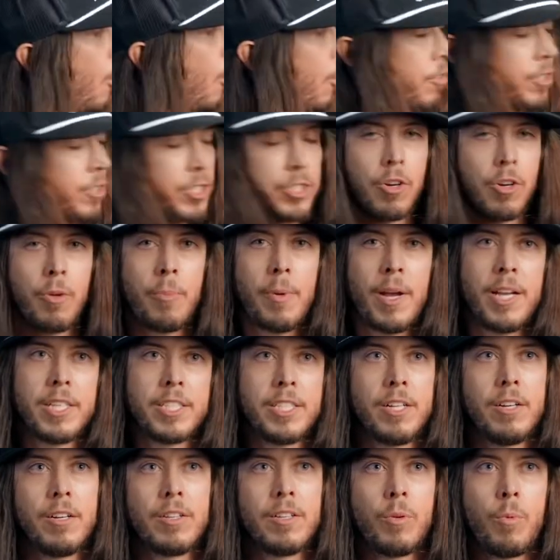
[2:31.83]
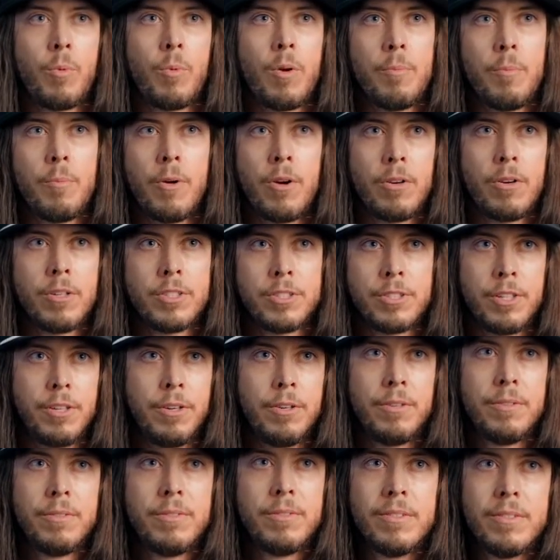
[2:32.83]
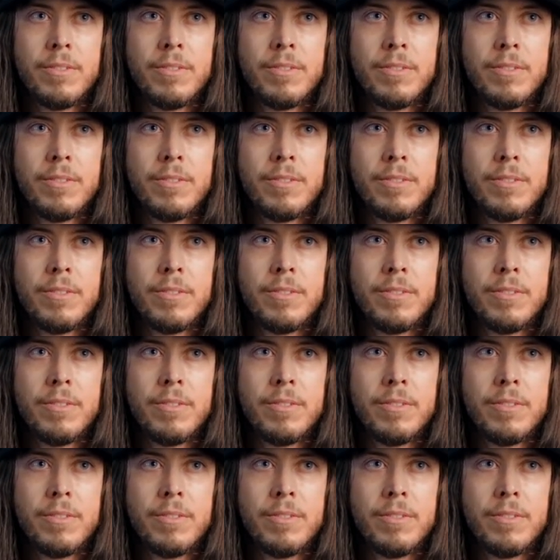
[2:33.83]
all the show bikes here at the One Moto show.